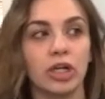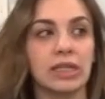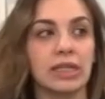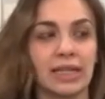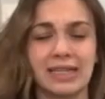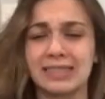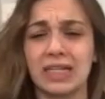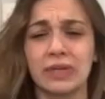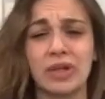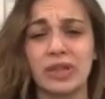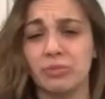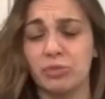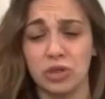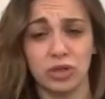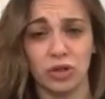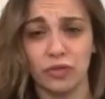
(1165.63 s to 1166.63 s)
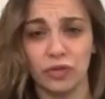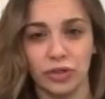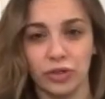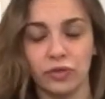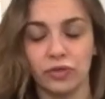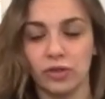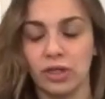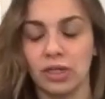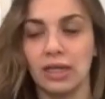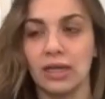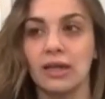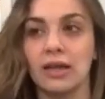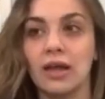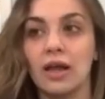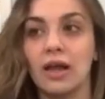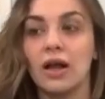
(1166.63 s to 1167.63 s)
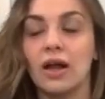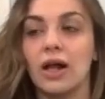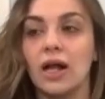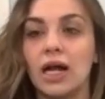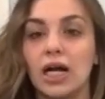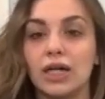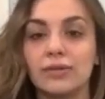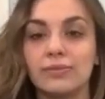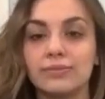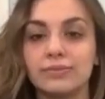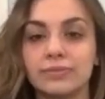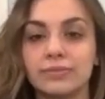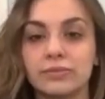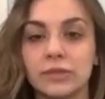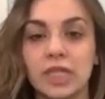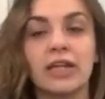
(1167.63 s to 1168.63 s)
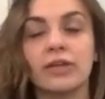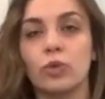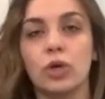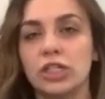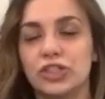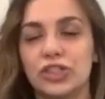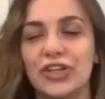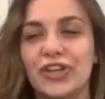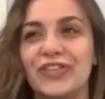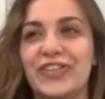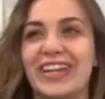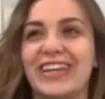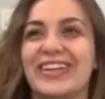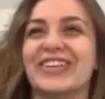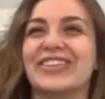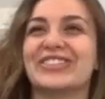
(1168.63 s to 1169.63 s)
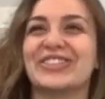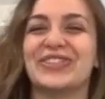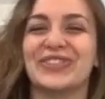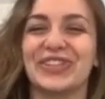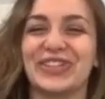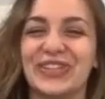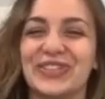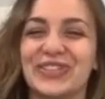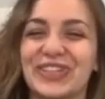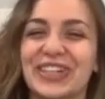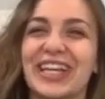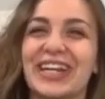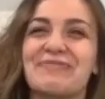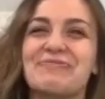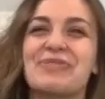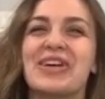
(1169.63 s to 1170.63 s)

Like, cause I read the book over and over again and watched your videos over and over again.